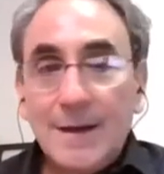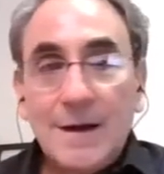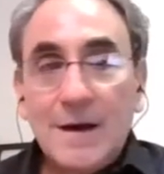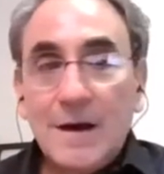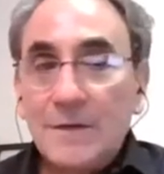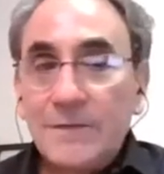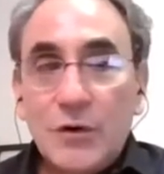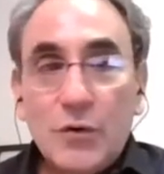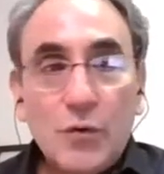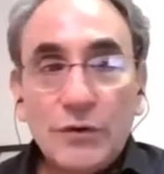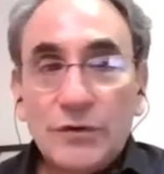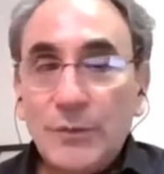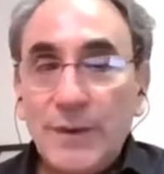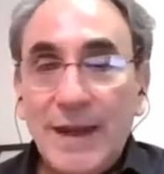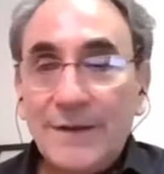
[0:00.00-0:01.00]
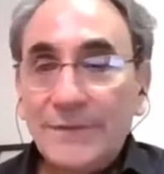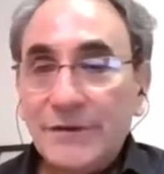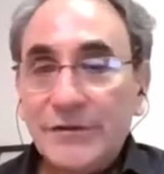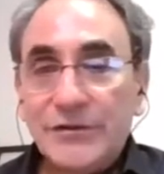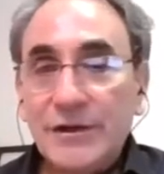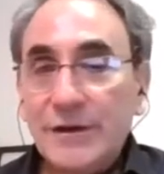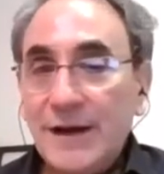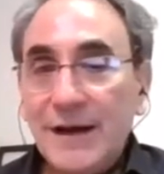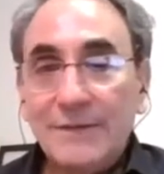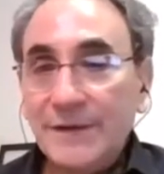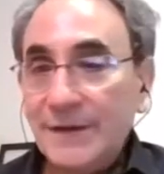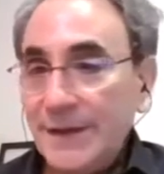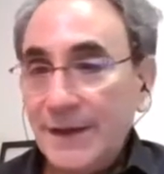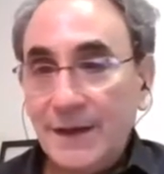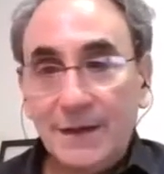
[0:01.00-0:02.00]
Of course, we have to share
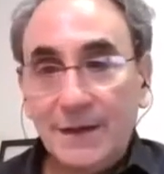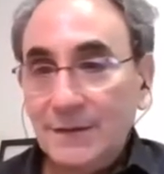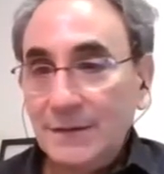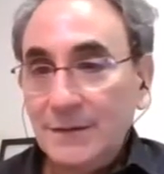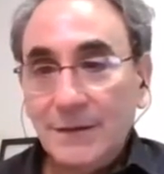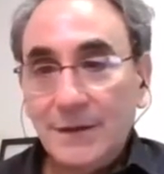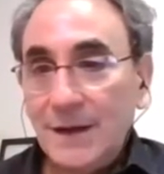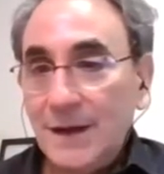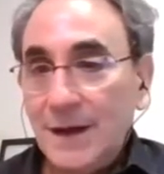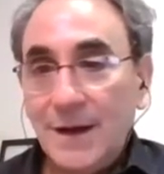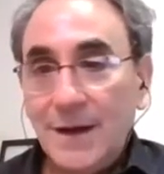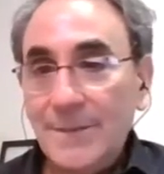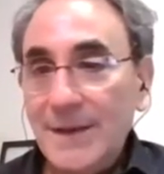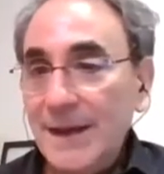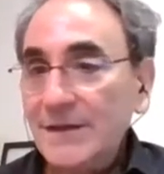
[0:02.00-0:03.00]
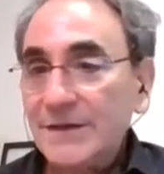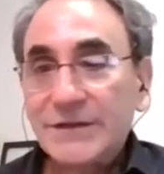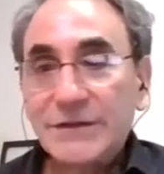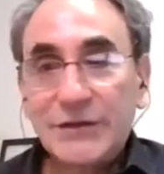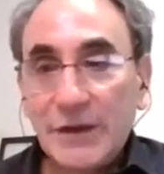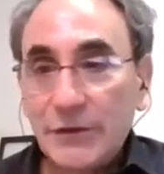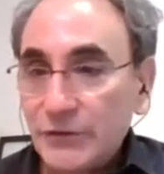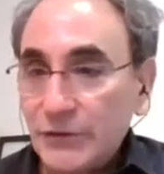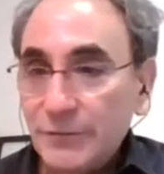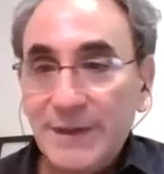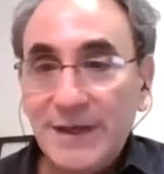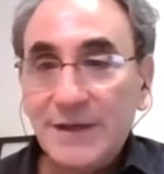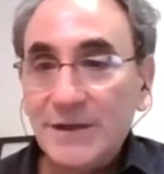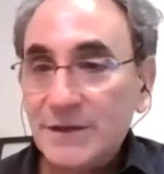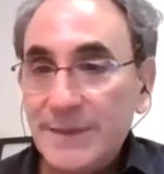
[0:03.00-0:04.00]
everything. Um, and social
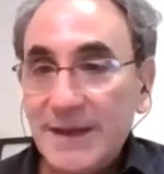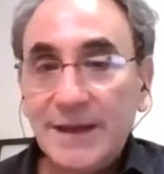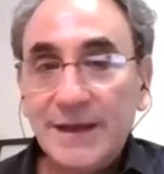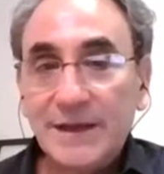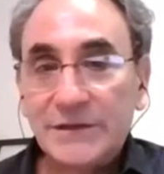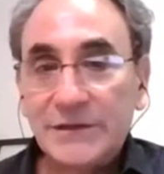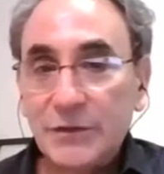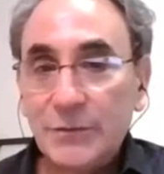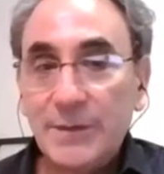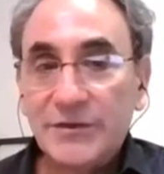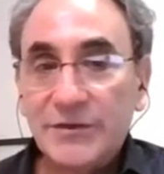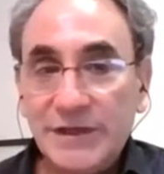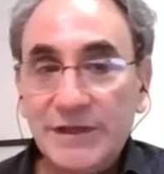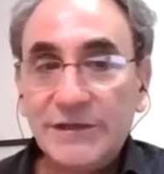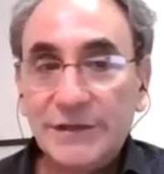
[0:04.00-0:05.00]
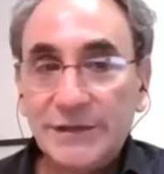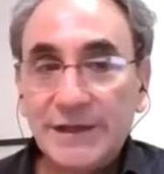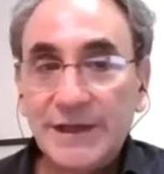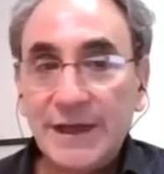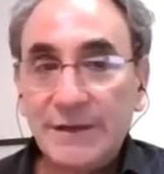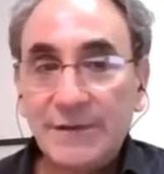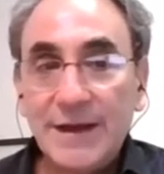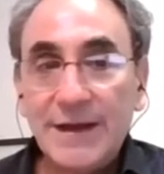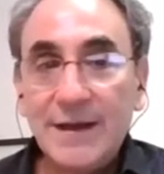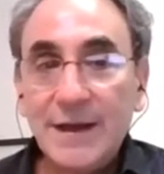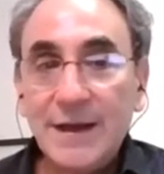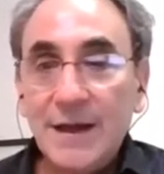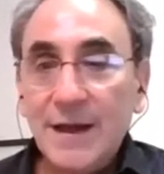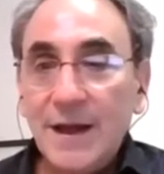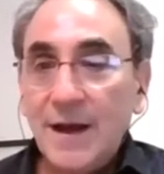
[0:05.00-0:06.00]
media is making it so much easier today, right?
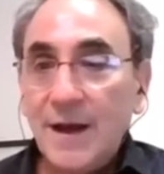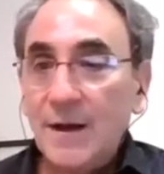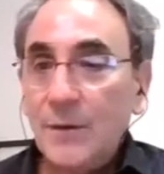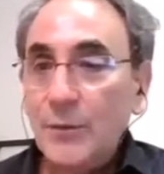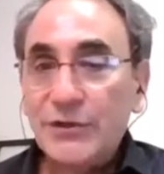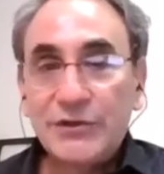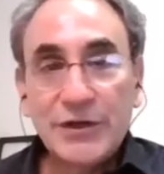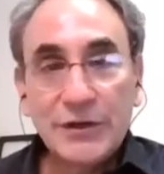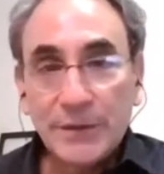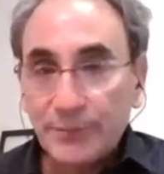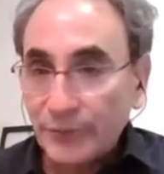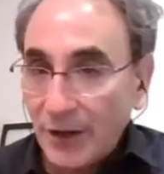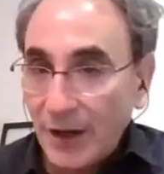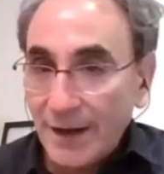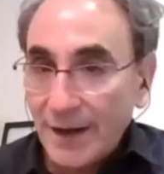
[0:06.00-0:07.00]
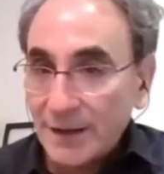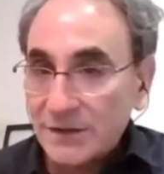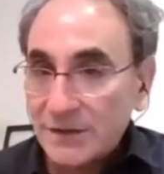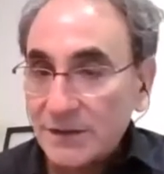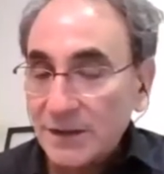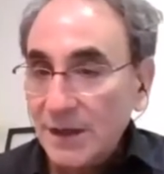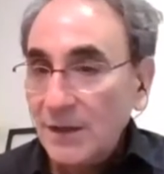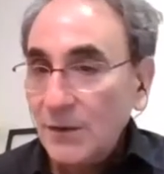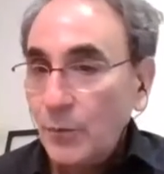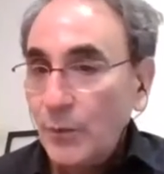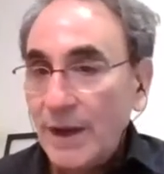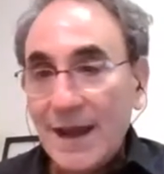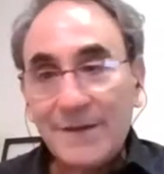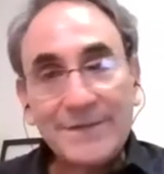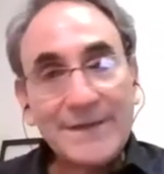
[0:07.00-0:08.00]
Uh, we share the products. We
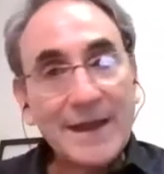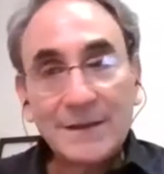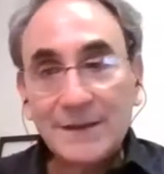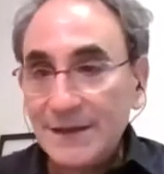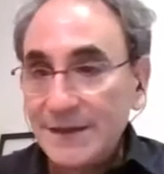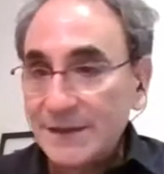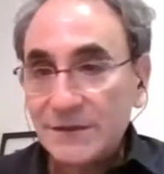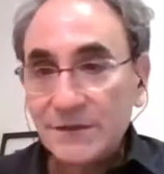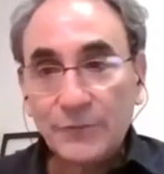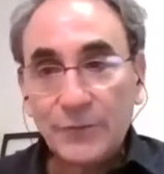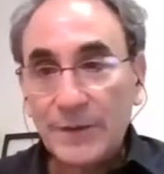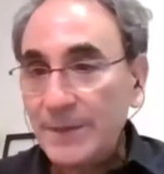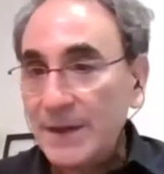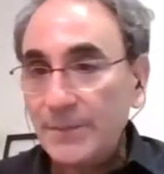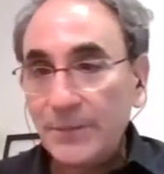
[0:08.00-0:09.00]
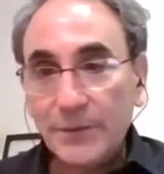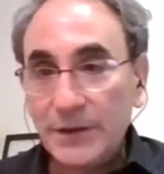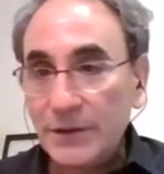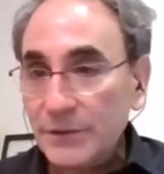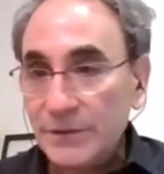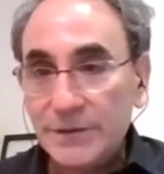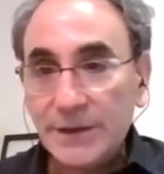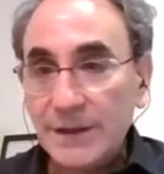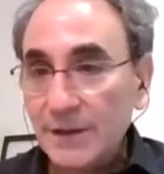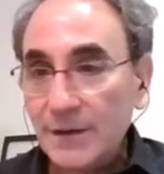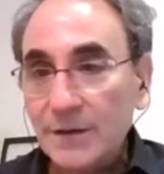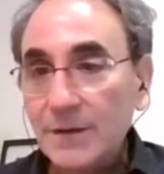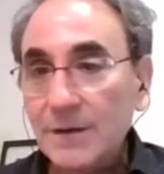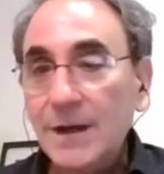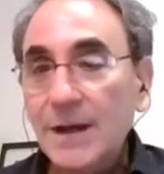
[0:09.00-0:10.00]
have that list of what people are using in
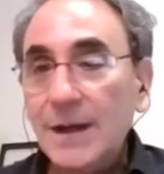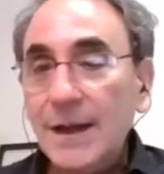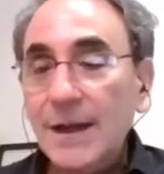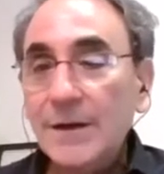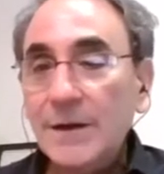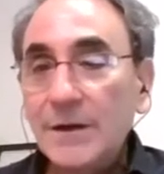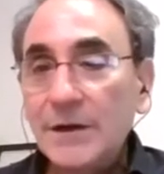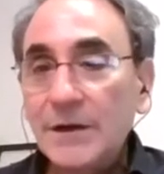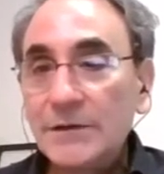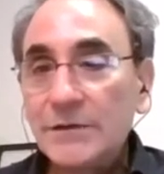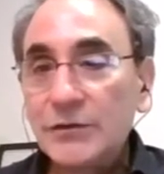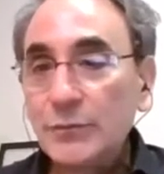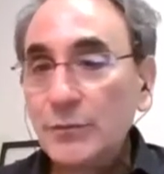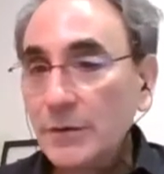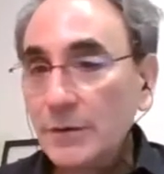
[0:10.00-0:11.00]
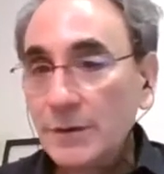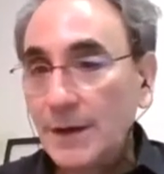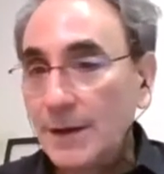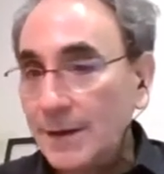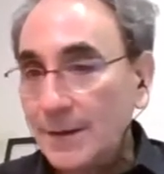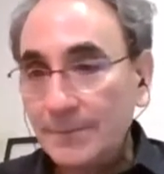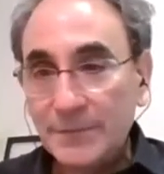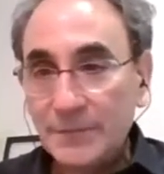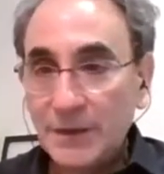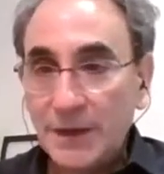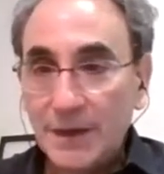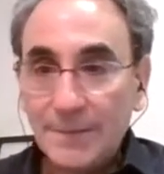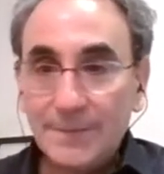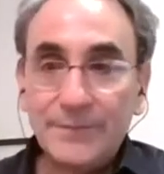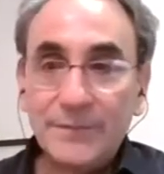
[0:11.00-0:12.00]
our in our consumer uh,
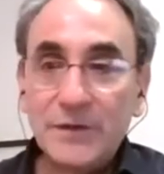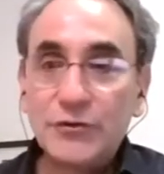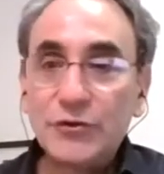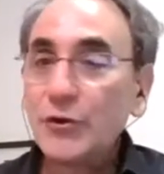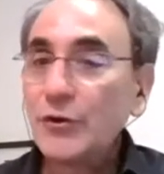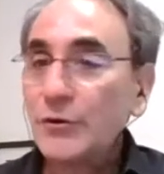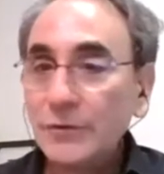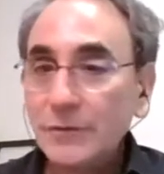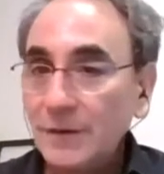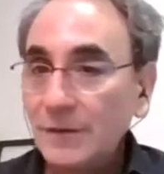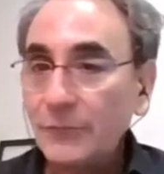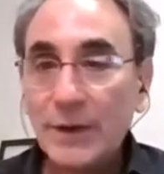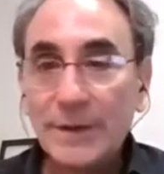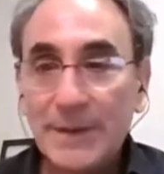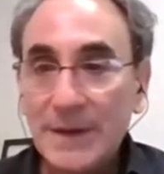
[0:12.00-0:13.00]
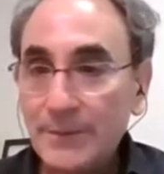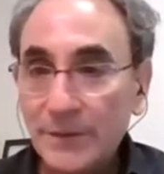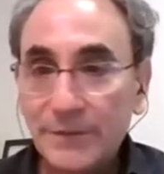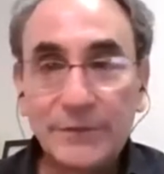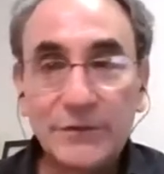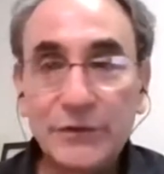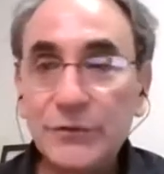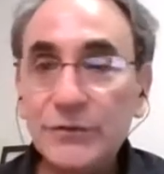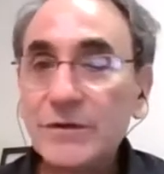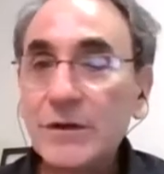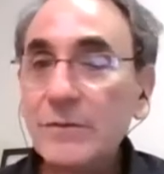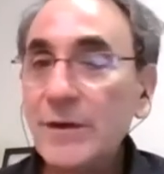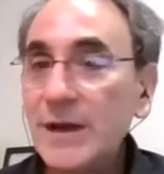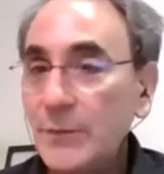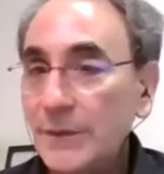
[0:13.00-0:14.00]
um, journal of what people have used
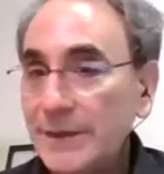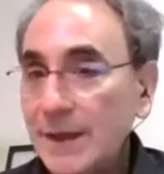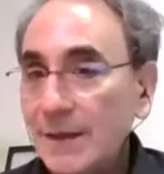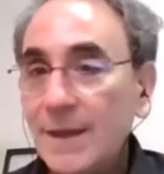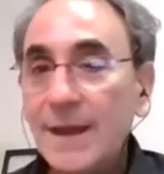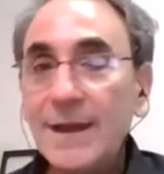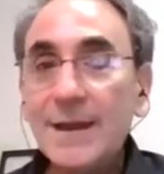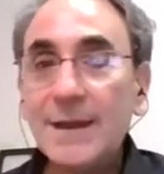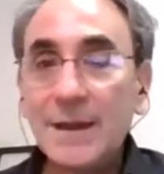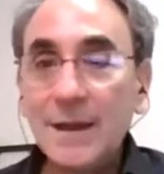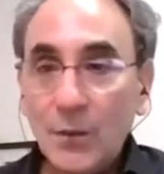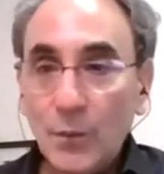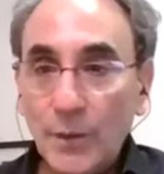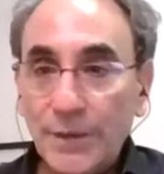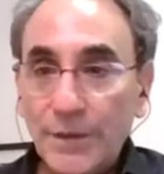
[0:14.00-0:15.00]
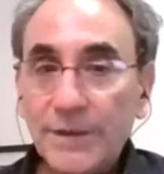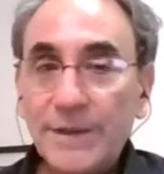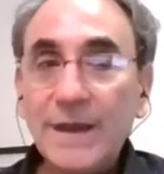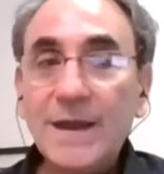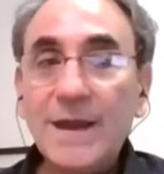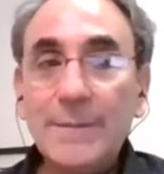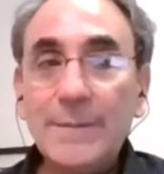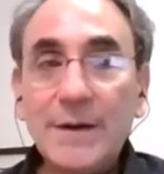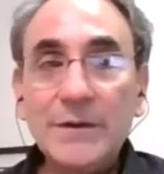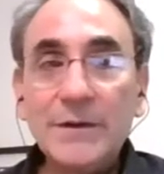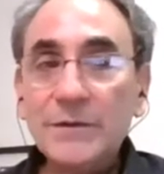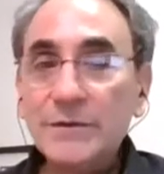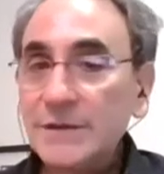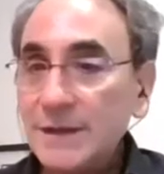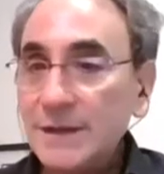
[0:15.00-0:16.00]
already, what they like, what they're thinking about
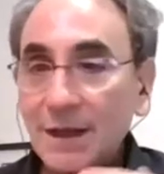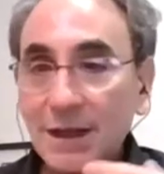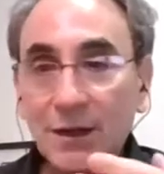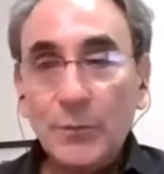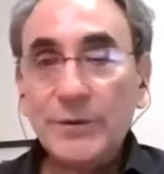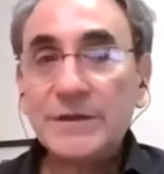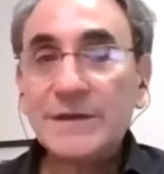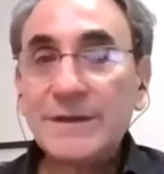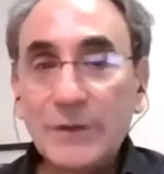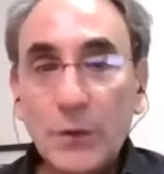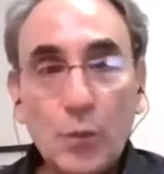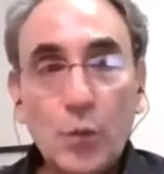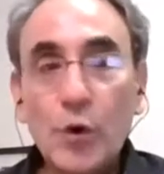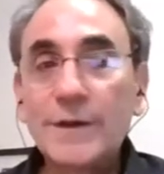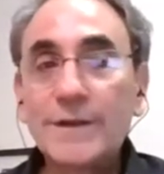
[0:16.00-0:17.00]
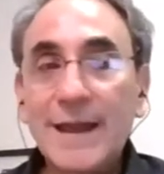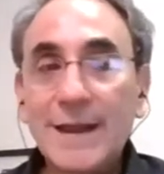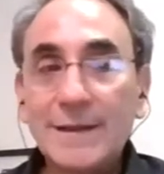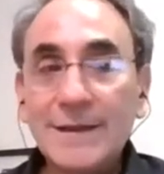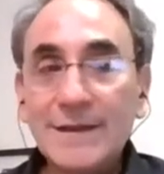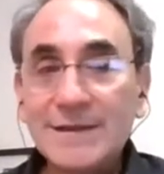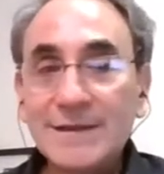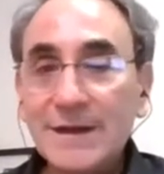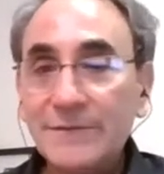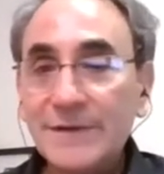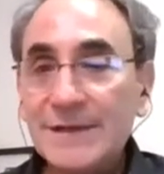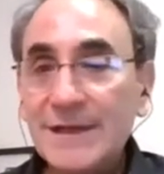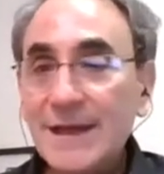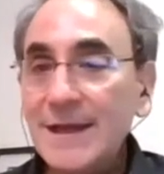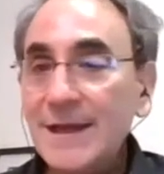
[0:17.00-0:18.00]
using. We just have to work that list every
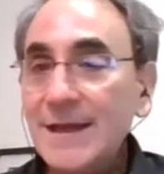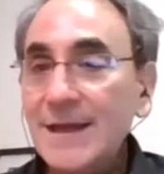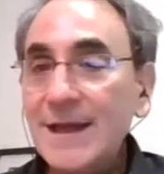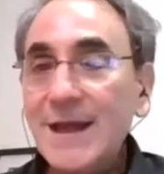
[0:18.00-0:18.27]
day.